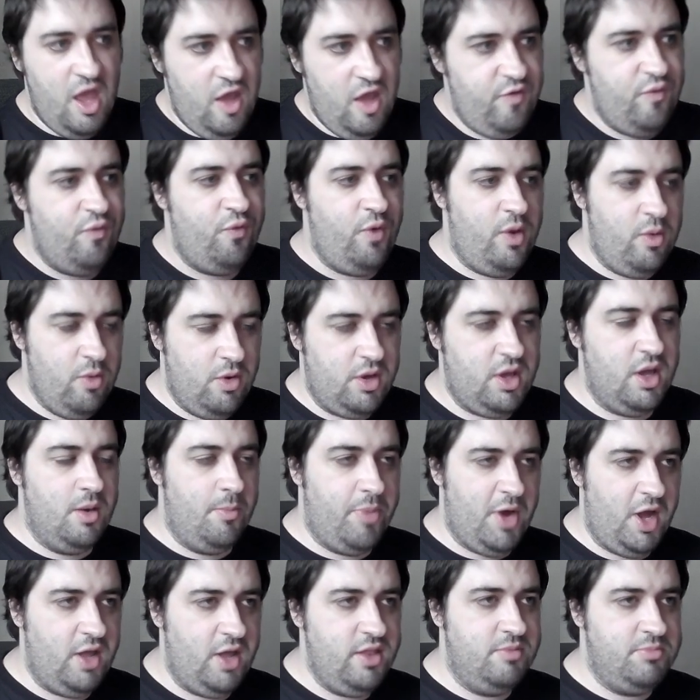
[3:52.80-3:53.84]
if we were going to
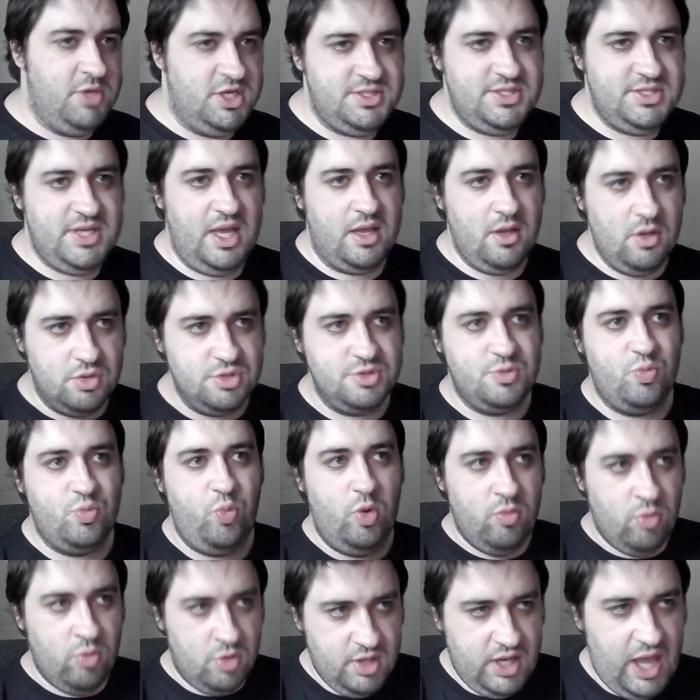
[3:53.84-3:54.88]
buy them as singles,
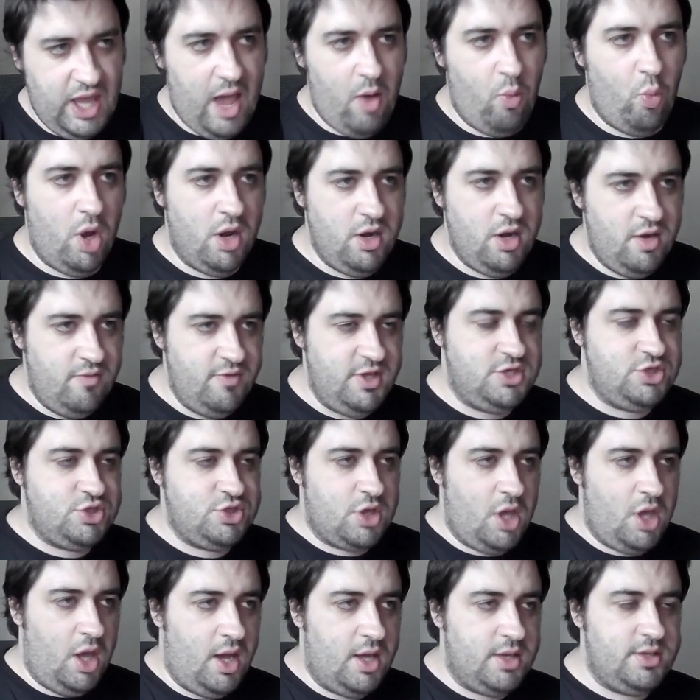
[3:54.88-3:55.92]
we would get 1 of each
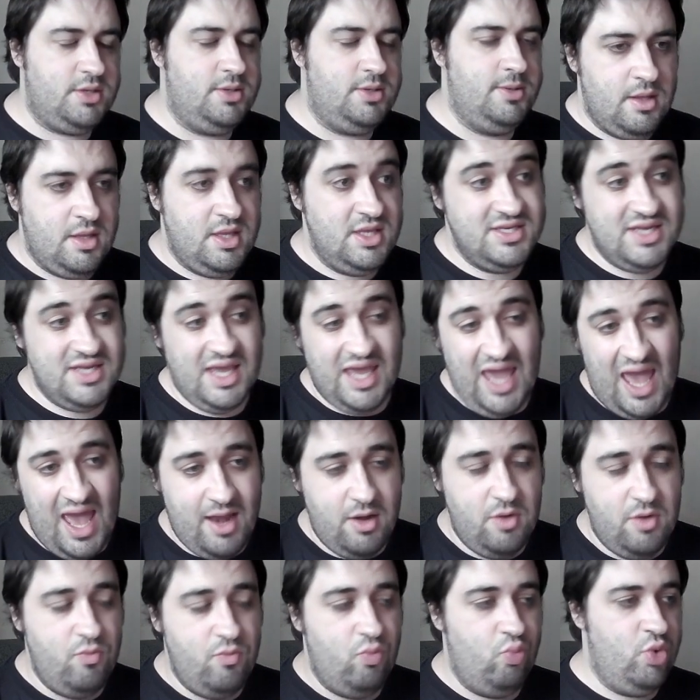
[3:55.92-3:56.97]
card. Because
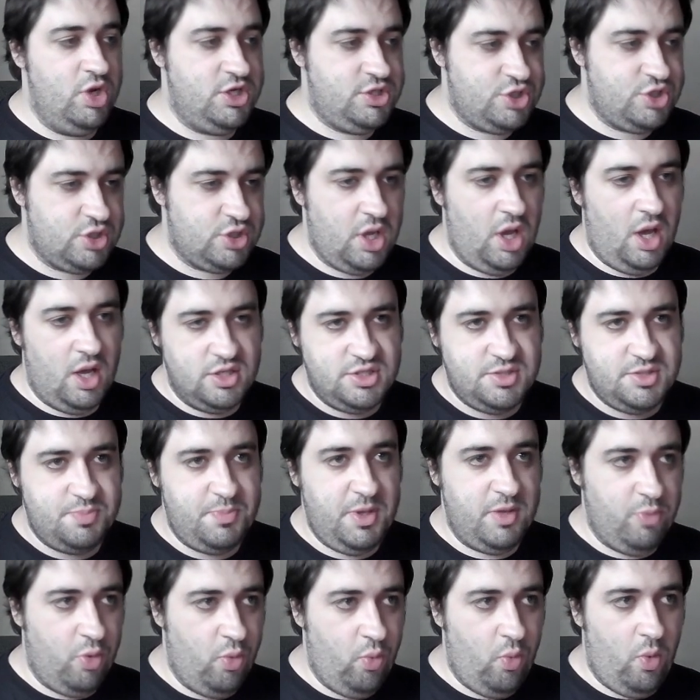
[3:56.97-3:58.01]
again, which cards
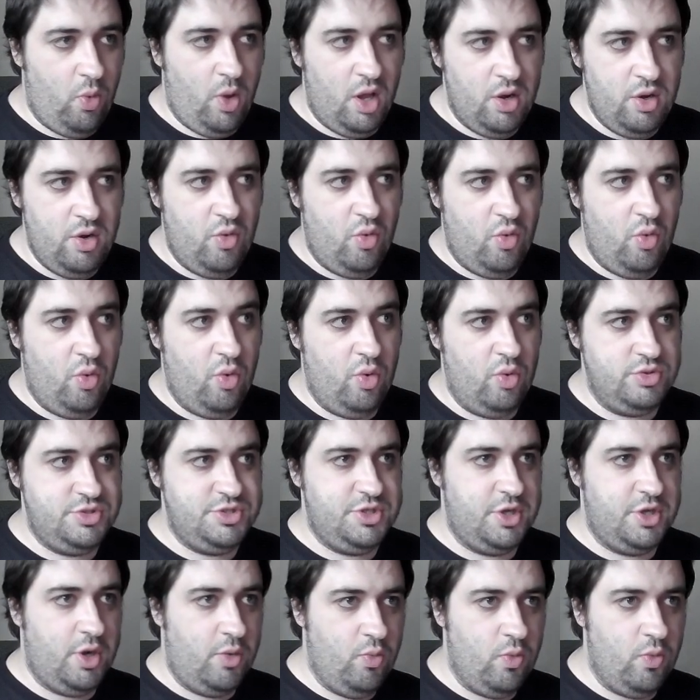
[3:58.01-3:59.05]
people want or
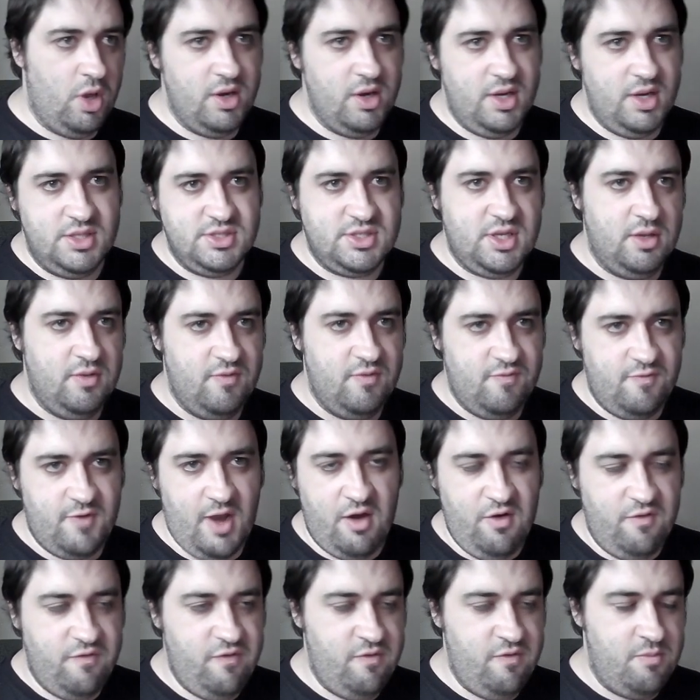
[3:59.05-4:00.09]
don't want is going to
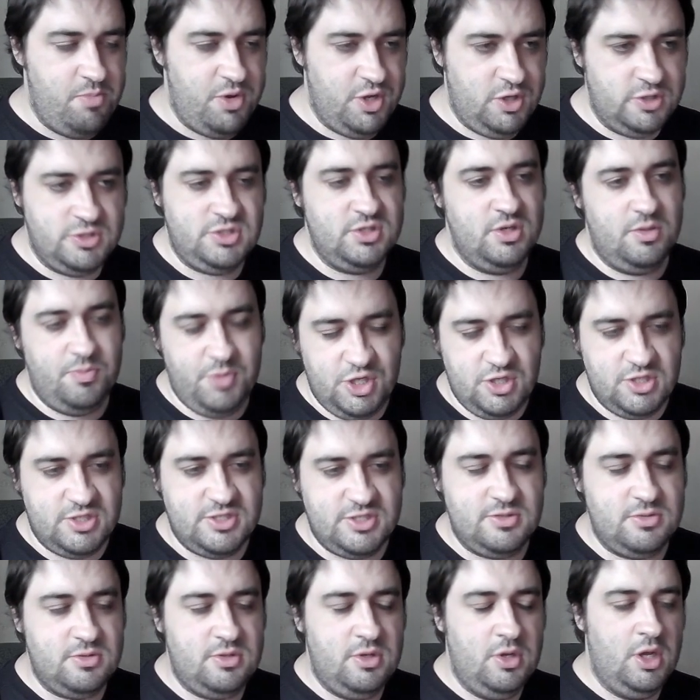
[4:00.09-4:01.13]
vary from person to
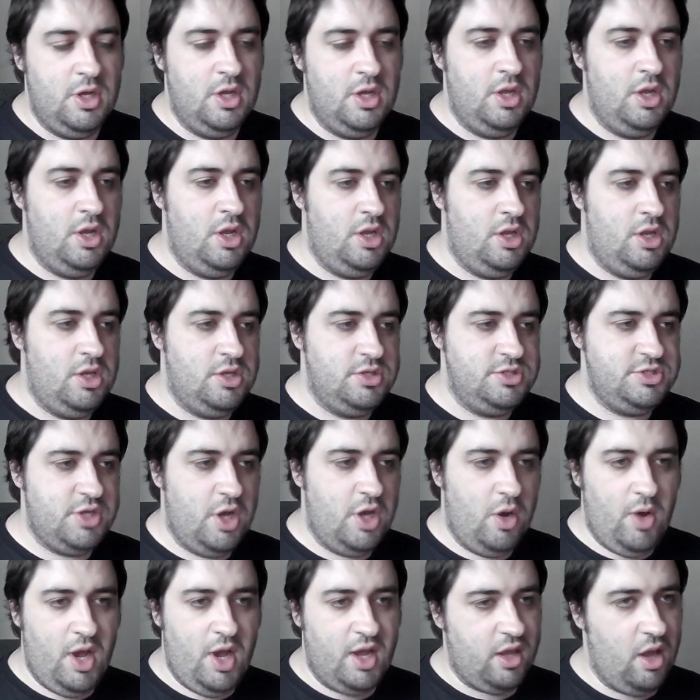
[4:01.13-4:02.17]
person,
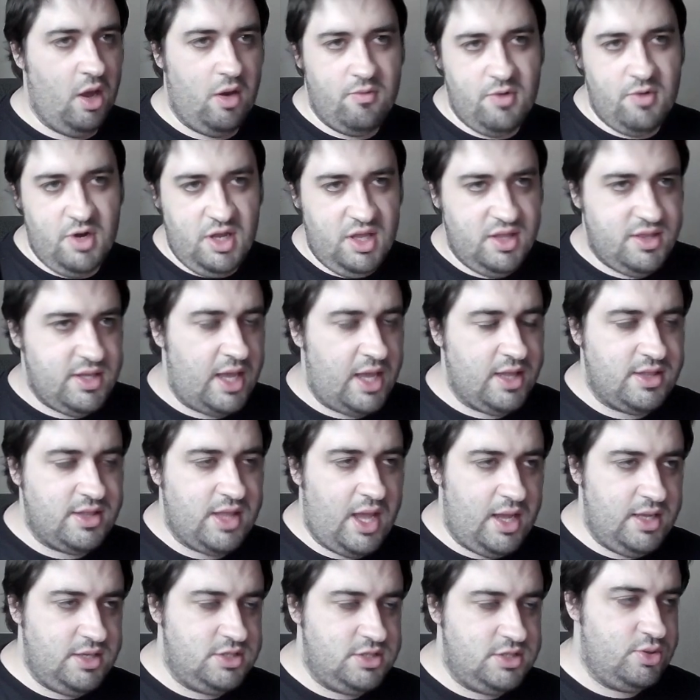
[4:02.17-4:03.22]
so I can't really take
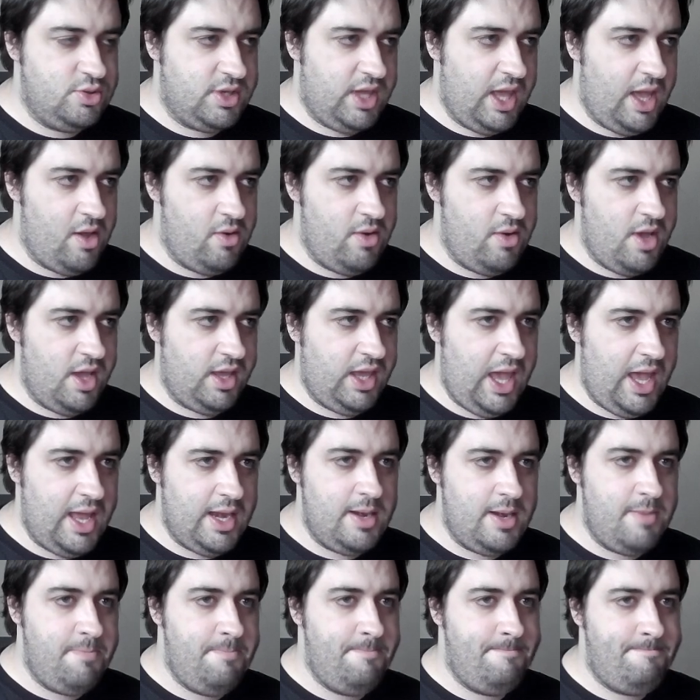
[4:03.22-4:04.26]
that account
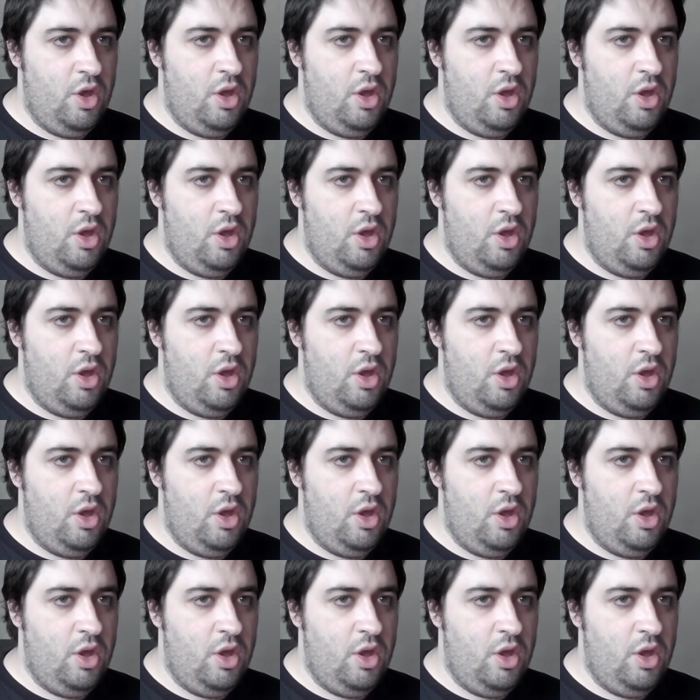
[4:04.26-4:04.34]
again.